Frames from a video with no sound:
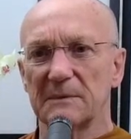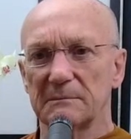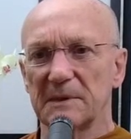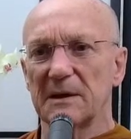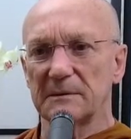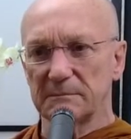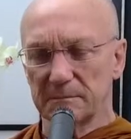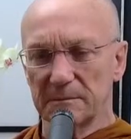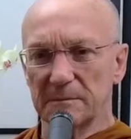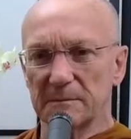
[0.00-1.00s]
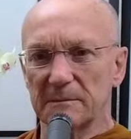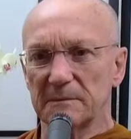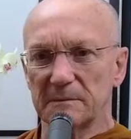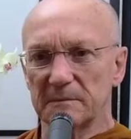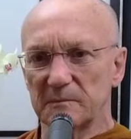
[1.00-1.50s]
that
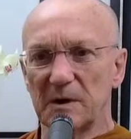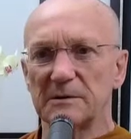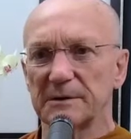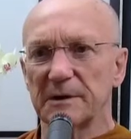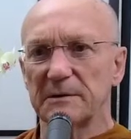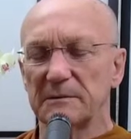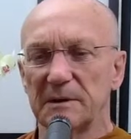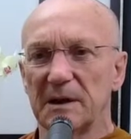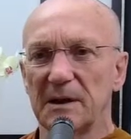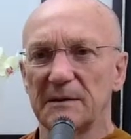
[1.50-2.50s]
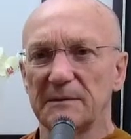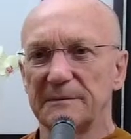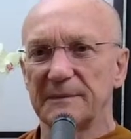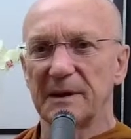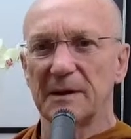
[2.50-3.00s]
monk had
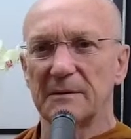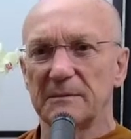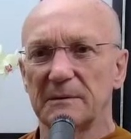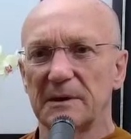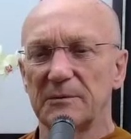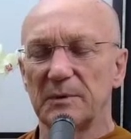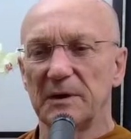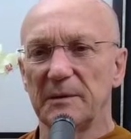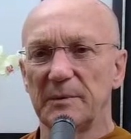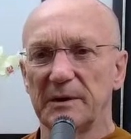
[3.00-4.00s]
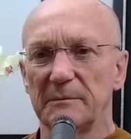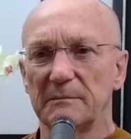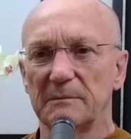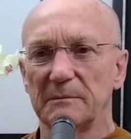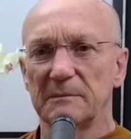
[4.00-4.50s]
really been
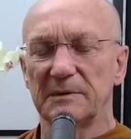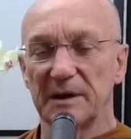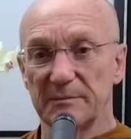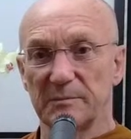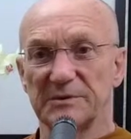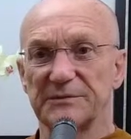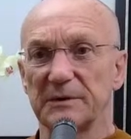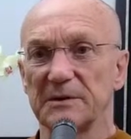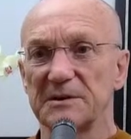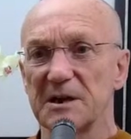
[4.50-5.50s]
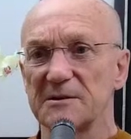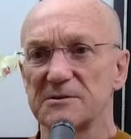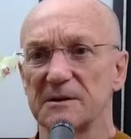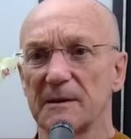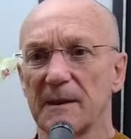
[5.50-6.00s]
gave him his full
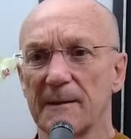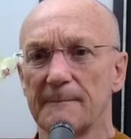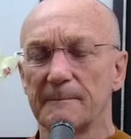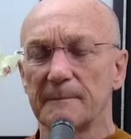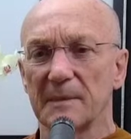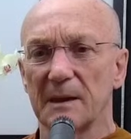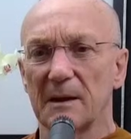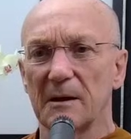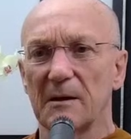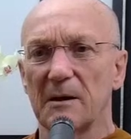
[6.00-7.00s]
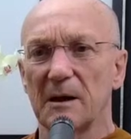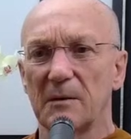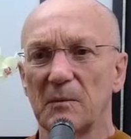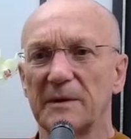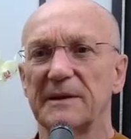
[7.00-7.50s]
attention,
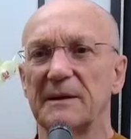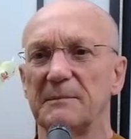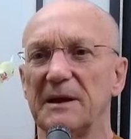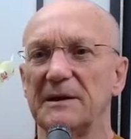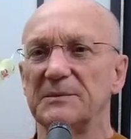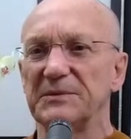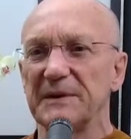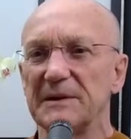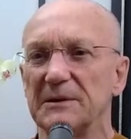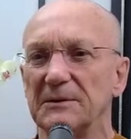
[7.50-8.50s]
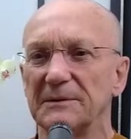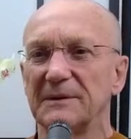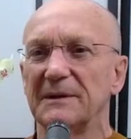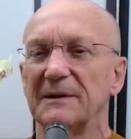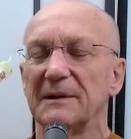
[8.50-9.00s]
what that made him feel.
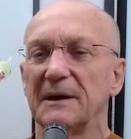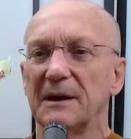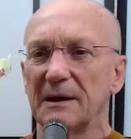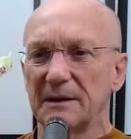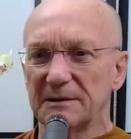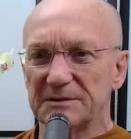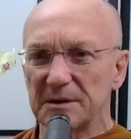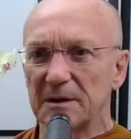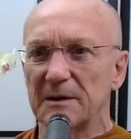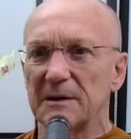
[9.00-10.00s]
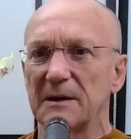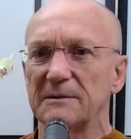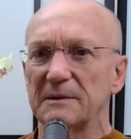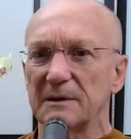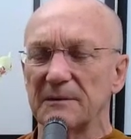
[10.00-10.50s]
And he said, and that
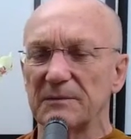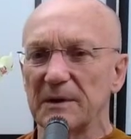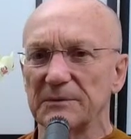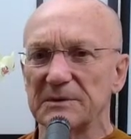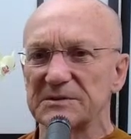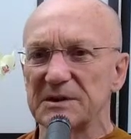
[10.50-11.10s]
he felt the